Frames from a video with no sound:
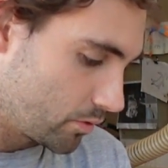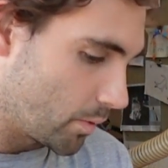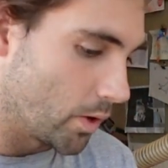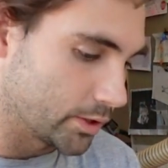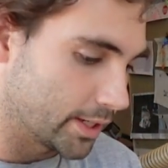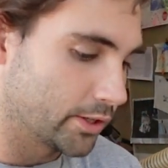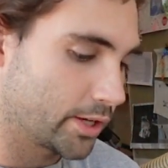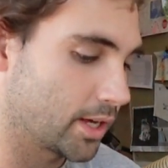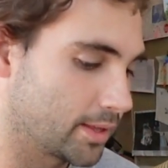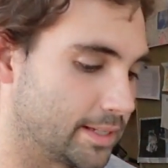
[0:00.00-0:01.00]
I was like
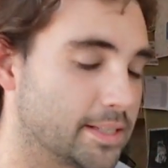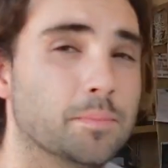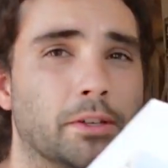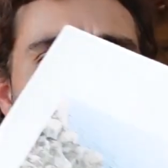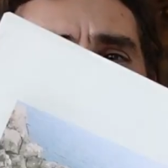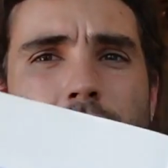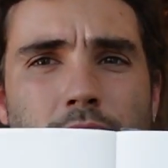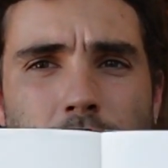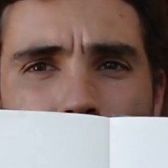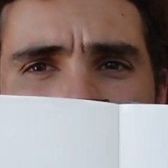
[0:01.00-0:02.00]
looking at these
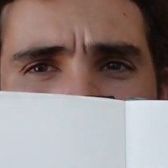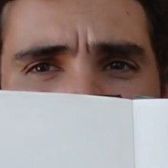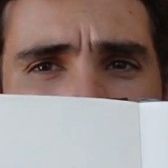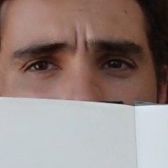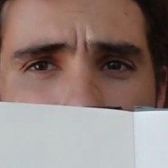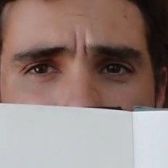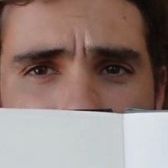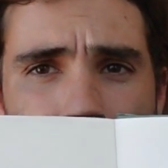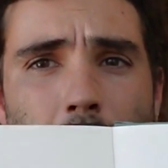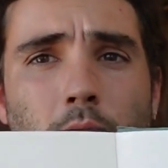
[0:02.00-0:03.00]
images and doing these
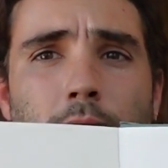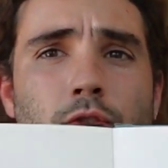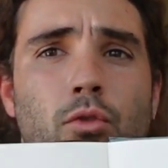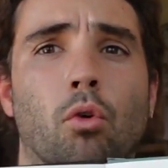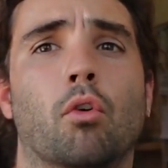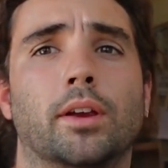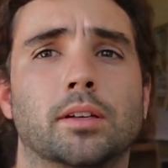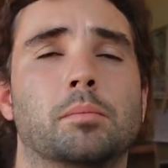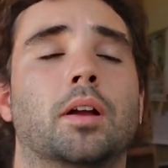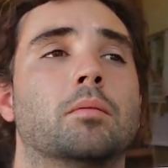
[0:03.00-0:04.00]
drawings. By the way, drawing
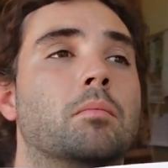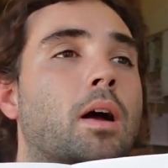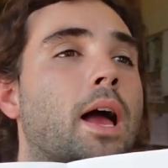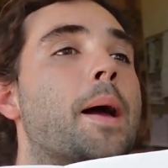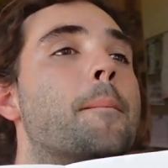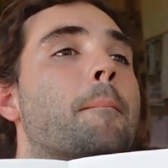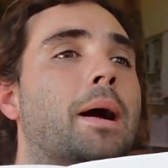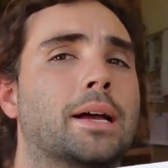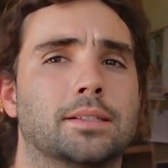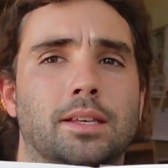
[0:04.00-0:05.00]
has become a
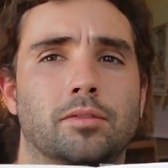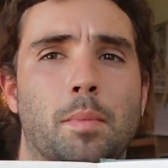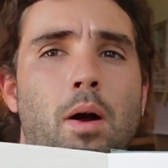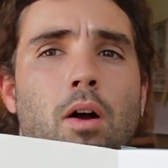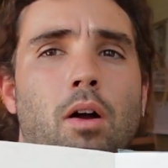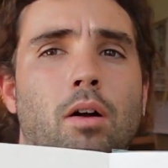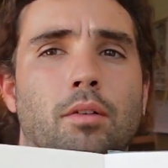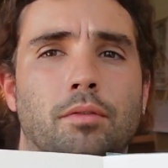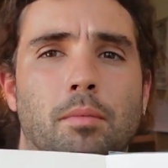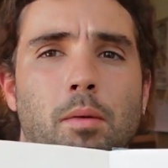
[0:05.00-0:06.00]
massive part
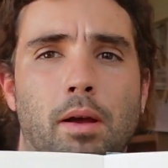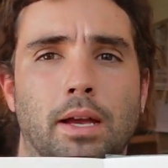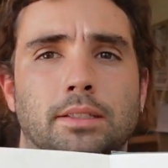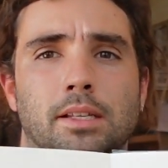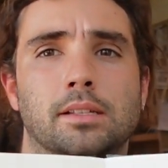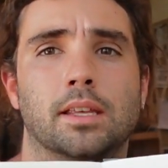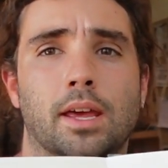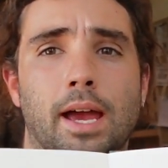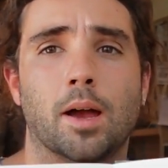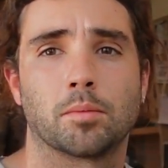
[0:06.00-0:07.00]
of my practice and I
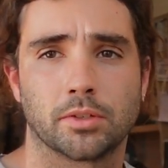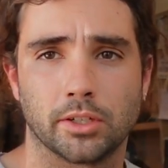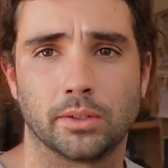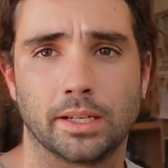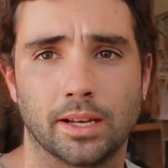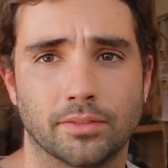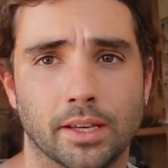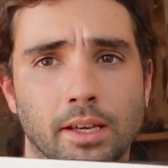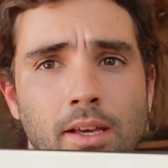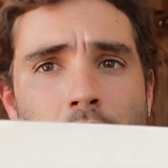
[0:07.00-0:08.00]
absolutely love
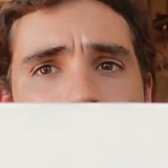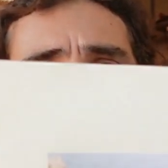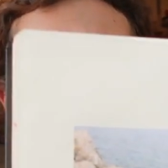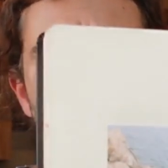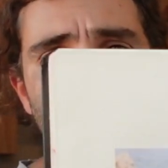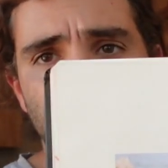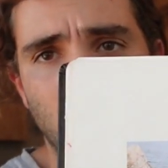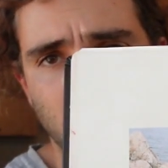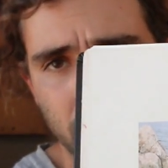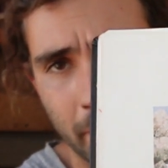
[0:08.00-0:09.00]
it.
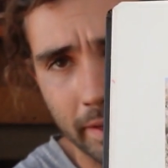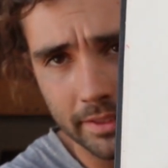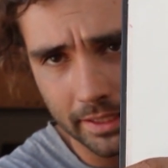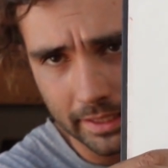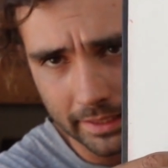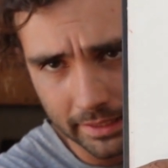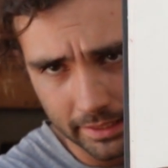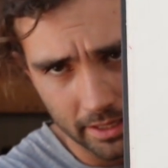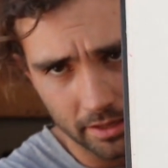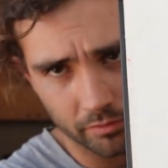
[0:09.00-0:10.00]
And so
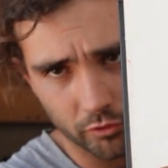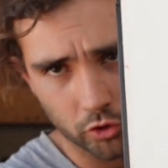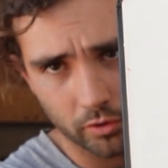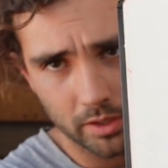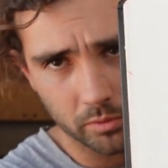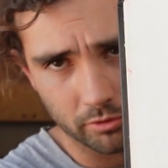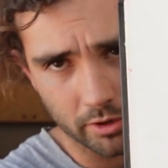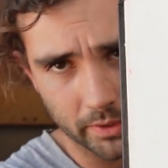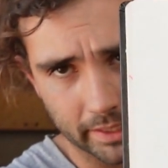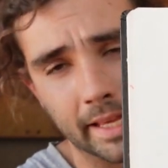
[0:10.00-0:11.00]
basically the tree was
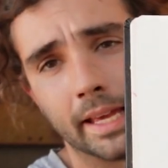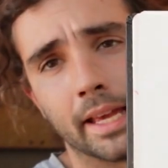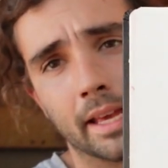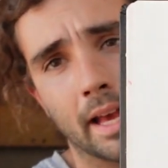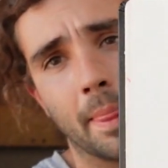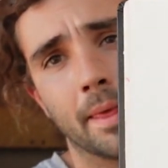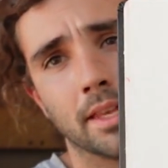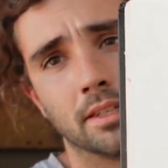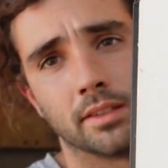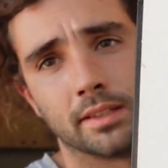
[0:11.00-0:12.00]
growing in here, and
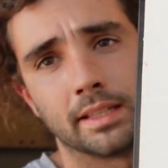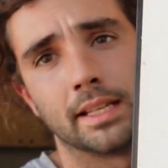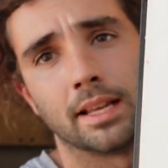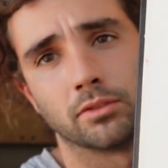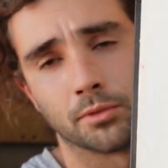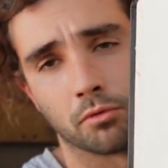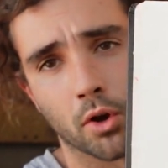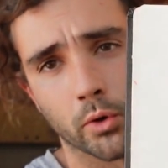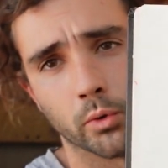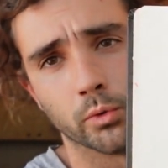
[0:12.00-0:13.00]
then the sea levels
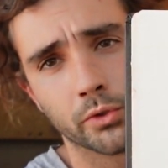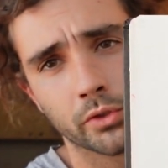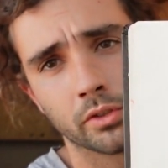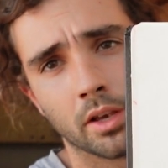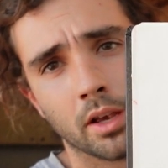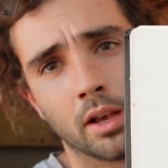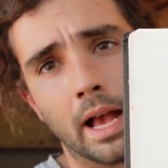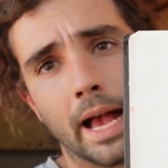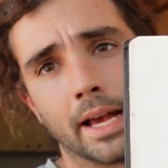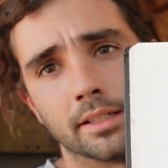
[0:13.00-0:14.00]
rose,
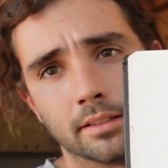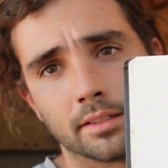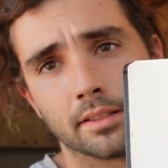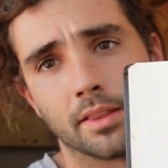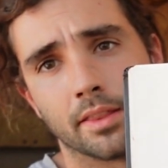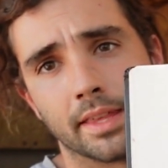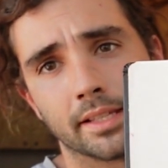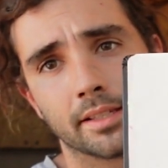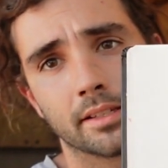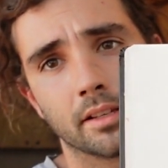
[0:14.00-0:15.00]
and
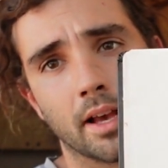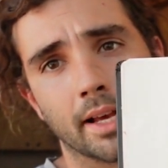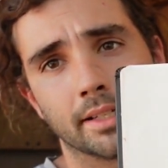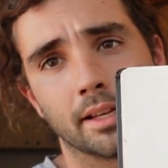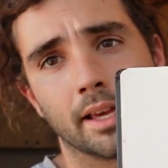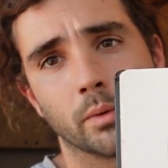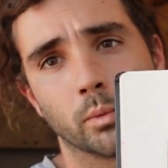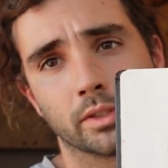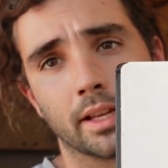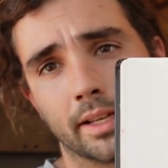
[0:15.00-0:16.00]
it
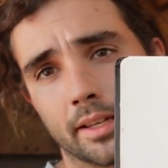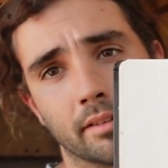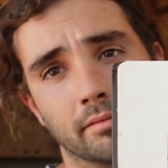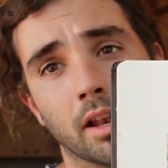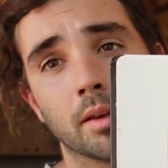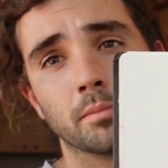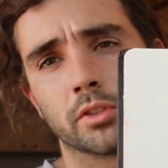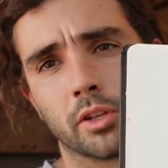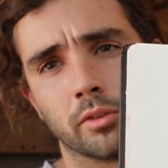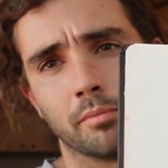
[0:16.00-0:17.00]
was like
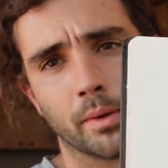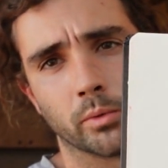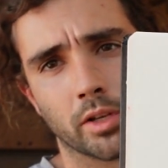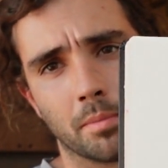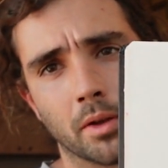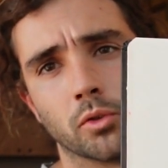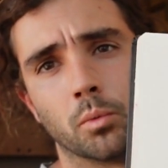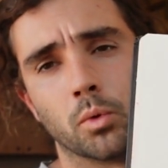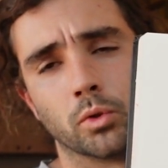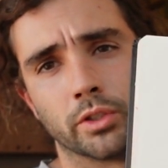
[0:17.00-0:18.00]
limestone build up
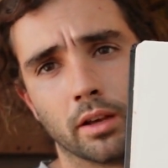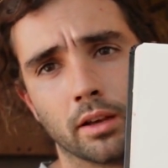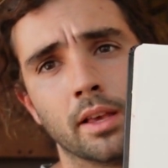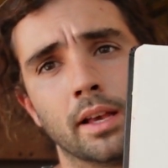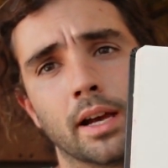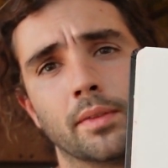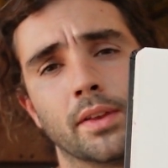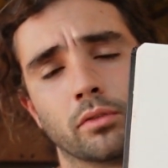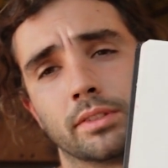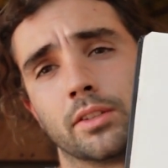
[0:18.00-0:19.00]
underwater, and then
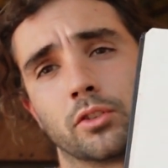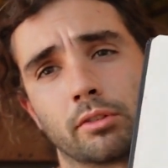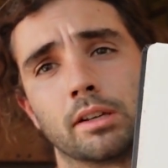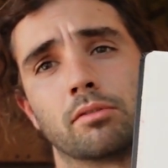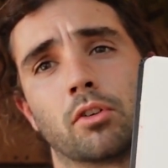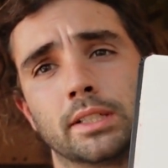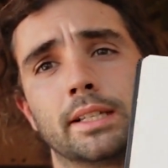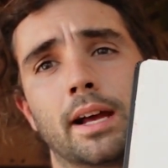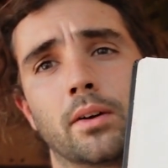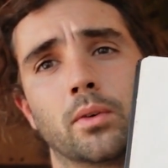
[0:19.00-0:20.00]
obviously the tree rotted
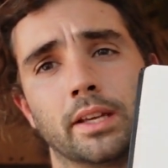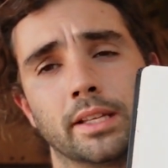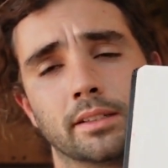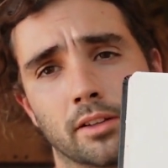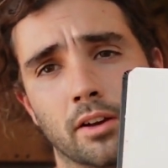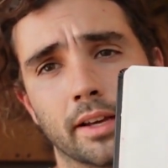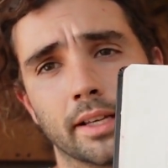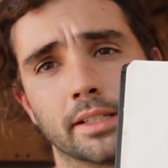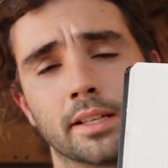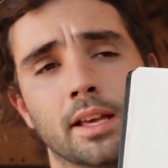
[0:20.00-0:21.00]
out inside.